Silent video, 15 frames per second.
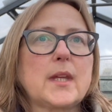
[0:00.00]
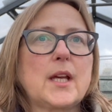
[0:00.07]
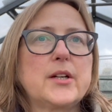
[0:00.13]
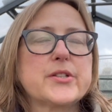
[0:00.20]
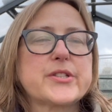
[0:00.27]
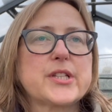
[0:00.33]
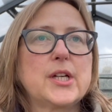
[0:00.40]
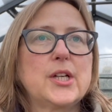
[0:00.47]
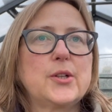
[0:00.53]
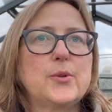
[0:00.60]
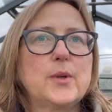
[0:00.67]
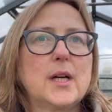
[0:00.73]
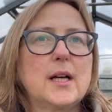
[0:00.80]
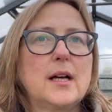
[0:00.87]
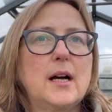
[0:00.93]
So
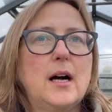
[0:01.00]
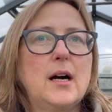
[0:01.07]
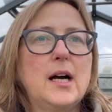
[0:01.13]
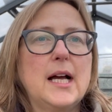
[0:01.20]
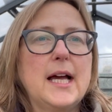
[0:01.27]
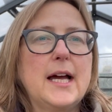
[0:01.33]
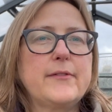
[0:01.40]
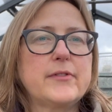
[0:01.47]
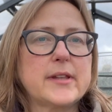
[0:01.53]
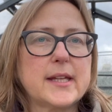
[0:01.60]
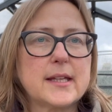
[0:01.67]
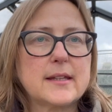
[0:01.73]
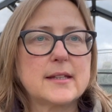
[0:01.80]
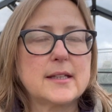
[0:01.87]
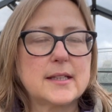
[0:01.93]
everything
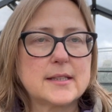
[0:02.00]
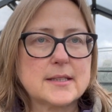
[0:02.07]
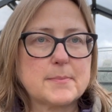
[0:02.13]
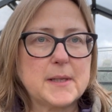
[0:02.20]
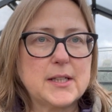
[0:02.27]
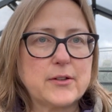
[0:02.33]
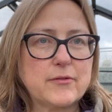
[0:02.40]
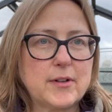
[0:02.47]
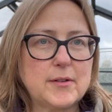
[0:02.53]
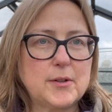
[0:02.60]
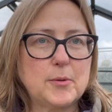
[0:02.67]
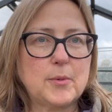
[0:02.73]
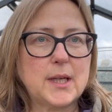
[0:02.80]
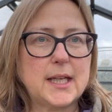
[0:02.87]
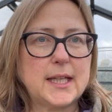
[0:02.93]
that has been thrown
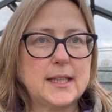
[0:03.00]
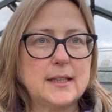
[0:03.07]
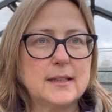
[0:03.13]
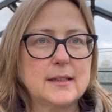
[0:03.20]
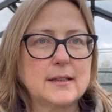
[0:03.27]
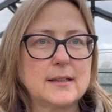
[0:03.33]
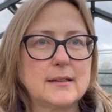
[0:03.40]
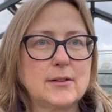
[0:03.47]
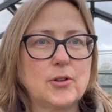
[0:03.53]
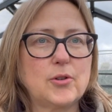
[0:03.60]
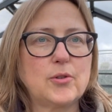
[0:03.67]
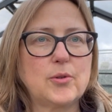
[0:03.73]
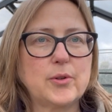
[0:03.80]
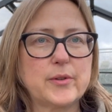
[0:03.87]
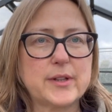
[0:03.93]
away
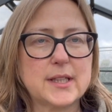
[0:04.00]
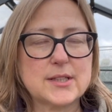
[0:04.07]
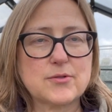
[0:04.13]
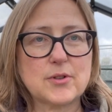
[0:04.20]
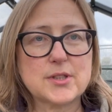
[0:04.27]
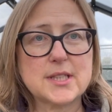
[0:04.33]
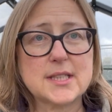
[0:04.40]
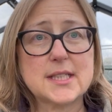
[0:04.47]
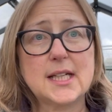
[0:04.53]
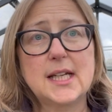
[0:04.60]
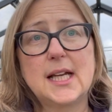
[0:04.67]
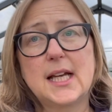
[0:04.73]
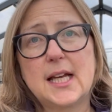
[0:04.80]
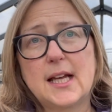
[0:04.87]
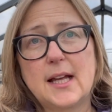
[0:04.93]
or that's rotted,
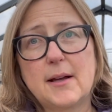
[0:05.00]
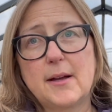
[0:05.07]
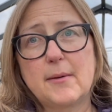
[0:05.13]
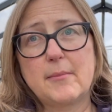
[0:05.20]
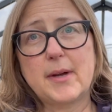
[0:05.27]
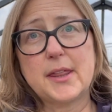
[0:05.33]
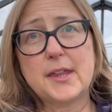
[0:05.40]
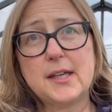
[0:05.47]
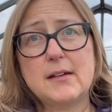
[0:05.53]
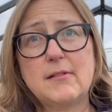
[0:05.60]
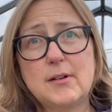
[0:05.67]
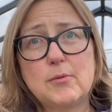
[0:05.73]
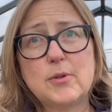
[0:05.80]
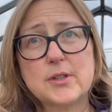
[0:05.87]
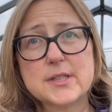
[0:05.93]
my theory
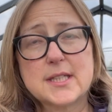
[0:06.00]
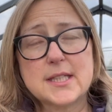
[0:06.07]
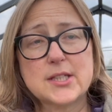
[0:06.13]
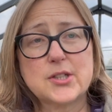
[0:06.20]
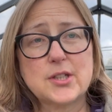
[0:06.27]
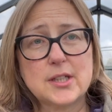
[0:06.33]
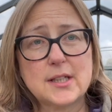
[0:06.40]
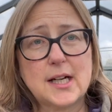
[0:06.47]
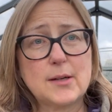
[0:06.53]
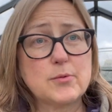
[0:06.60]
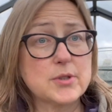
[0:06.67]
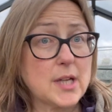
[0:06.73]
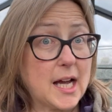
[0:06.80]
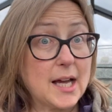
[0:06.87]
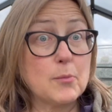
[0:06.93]
was this year
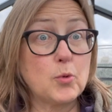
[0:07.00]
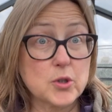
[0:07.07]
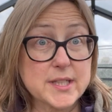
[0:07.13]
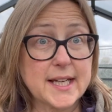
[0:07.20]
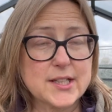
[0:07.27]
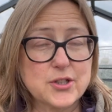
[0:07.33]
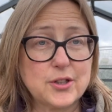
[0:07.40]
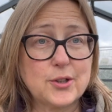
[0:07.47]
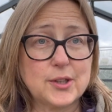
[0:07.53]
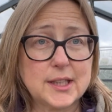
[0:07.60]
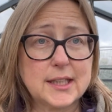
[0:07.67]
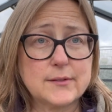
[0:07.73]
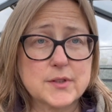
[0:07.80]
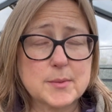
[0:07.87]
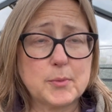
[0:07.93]
I was actually going to
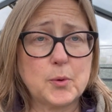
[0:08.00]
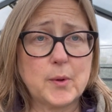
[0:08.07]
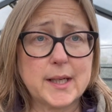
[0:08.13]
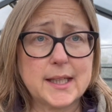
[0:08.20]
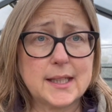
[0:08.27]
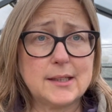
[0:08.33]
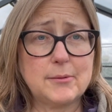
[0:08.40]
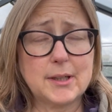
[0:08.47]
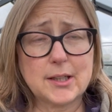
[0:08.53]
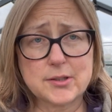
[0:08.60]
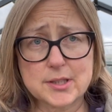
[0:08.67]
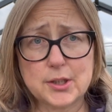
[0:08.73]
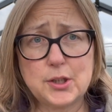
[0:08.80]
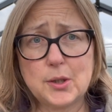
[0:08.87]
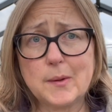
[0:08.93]
give some away anyway, because I
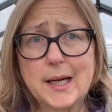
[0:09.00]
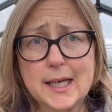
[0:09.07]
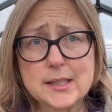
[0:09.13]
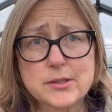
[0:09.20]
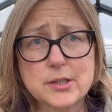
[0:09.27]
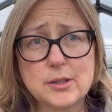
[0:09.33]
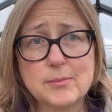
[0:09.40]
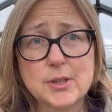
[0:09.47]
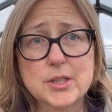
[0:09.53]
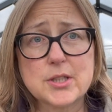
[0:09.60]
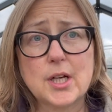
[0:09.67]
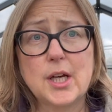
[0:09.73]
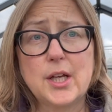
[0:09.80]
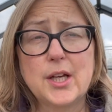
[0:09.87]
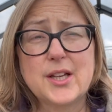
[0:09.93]
knew I had too much.
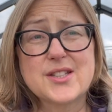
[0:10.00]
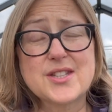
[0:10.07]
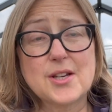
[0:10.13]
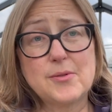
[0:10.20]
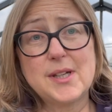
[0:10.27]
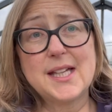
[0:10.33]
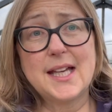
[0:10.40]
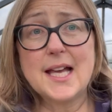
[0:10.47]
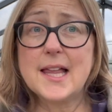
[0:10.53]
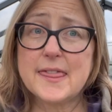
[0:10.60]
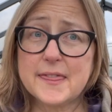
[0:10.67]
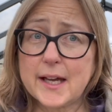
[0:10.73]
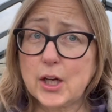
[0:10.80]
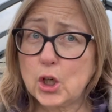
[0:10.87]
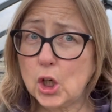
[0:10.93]
So
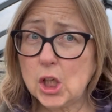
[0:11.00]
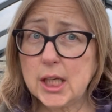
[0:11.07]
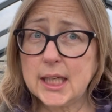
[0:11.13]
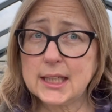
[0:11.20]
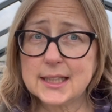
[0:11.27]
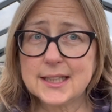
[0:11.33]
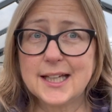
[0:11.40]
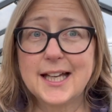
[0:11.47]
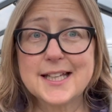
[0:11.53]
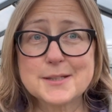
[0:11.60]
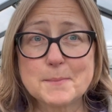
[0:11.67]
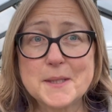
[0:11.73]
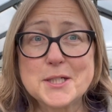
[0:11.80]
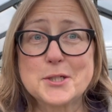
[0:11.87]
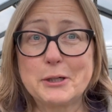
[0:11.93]
the culling has
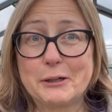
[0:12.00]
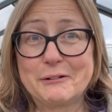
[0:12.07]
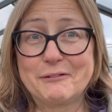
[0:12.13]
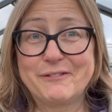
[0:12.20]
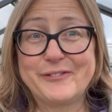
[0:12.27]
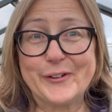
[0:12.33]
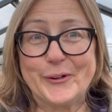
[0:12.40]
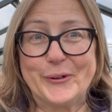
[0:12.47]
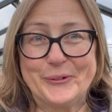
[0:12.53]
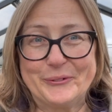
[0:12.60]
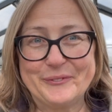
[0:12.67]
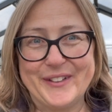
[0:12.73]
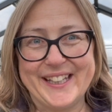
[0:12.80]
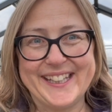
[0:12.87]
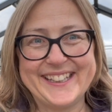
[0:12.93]
been done for
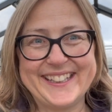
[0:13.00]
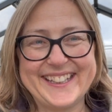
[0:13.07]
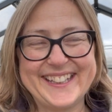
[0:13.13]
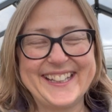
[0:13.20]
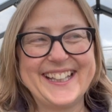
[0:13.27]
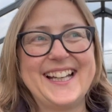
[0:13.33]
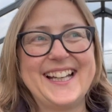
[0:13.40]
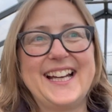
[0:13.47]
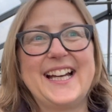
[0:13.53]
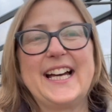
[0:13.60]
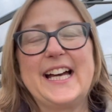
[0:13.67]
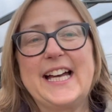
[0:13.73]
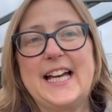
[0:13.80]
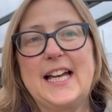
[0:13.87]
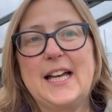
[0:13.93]
me.
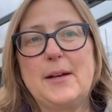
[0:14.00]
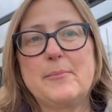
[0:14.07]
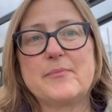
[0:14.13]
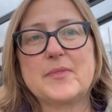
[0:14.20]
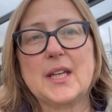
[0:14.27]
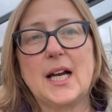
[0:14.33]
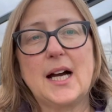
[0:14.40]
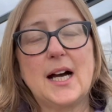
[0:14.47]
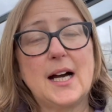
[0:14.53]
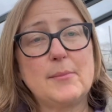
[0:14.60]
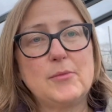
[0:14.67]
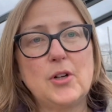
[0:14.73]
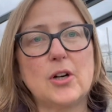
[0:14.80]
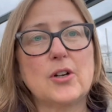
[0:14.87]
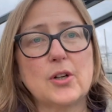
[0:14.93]
I'm
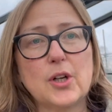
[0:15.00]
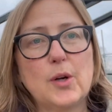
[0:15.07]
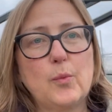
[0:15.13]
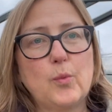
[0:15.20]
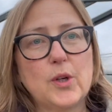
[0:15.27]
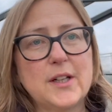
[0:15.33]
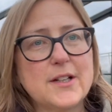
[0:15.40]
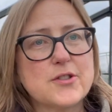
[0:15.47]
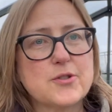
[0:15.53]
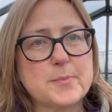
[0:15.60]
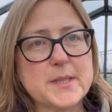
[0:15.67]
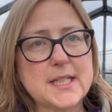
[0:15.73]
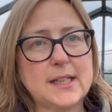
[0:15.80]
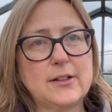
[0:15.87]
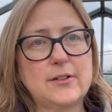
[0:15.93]
not
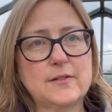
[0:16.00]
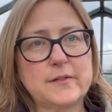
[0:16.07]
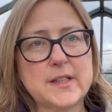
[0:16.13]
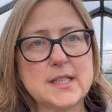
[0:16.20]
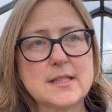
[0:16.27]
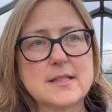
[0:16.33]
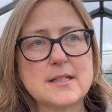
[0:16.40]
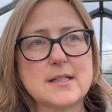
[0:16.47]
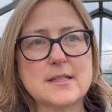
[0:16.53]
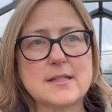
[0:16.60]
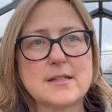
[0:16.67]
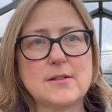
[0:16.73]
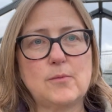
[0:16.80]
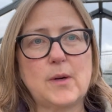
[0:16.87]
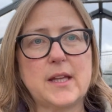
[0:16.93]
100% convinced as
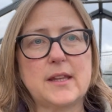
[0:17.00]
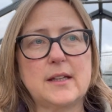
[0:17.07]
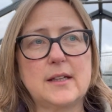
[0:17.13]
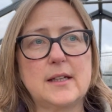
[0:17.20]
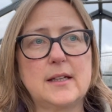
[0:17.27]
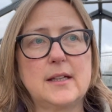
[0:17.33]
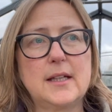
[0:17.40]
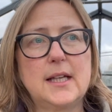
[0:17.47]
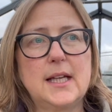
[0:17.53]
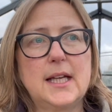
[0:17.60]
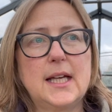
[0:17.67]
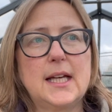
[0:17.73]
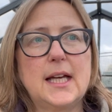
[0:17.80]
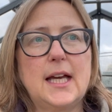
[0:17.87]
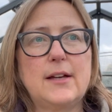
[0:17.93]
to whether
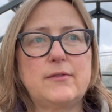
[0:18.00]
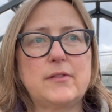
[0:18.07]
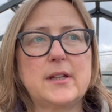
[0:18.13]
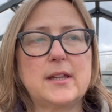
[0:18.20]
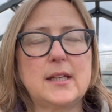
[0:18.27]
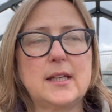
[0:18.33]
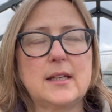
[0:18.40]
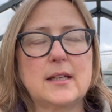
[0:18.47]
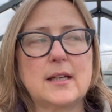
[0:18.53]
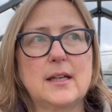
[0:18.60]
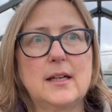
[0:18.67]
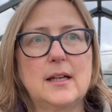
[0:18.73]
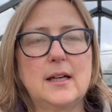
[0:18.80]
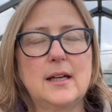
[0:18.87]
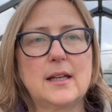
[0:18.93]
everything
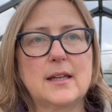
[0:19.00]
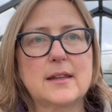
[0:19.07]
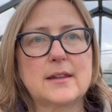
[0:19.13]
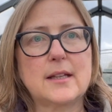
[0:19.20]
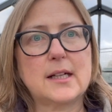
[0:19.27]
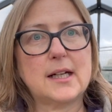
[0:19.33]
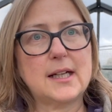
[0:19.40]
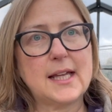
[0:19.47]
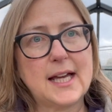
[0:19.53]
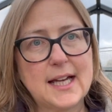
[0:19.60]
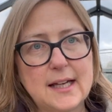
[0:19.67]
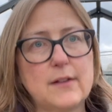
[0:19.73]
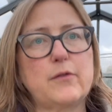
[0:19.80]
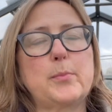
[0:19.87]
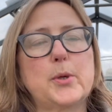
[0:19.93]
that I
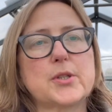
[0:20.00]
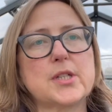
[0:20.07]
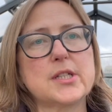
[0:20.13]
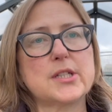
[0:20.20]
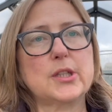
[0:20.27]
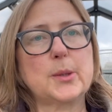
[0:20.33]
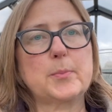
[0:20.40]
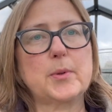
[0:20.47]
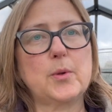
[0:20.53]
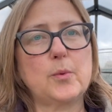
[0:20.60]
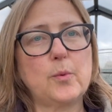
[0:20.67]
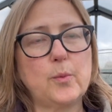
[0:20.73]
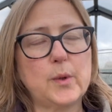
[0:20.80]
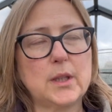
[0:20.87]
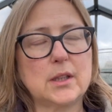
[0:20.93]
have potted up
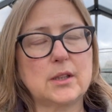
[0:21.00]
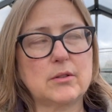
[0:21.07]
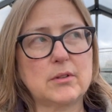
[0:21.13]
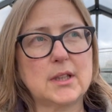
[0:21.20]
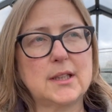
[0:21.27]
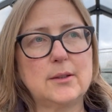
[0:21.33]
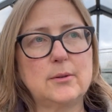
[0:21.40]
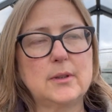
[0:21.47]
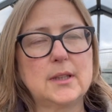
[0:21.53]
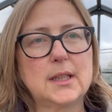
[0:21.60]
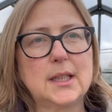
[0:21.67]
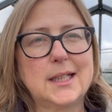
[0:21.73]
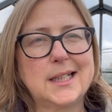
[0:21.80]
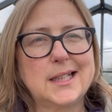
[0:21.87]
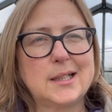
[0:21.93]
will grow,
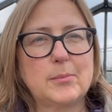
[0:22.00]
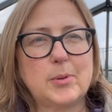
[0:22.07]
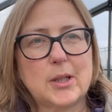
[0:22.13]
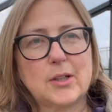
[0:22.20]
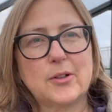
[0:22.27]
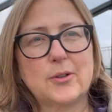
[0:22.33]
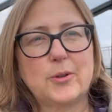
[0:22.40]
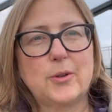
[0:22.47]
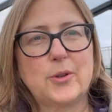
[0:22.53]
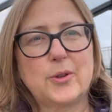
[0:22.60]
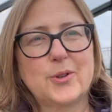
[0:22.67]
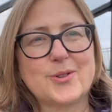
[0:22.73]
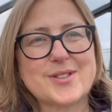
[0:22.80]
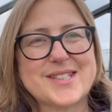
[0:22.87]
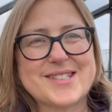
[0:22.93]

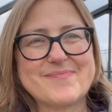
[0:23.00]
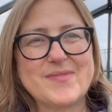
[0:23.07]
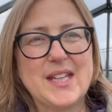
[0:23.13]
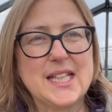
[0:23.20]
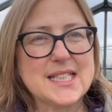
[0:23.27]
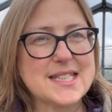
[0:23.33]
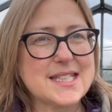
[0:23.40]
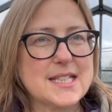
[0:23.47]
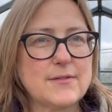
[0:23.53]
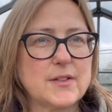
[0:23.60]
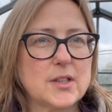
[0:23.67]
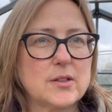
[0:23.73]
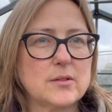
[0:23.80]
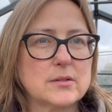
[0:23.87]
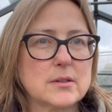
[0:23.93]
because it's
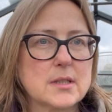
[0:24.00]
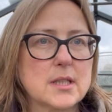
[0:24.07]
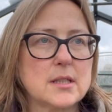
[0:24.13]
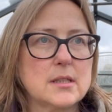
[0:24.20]
difficult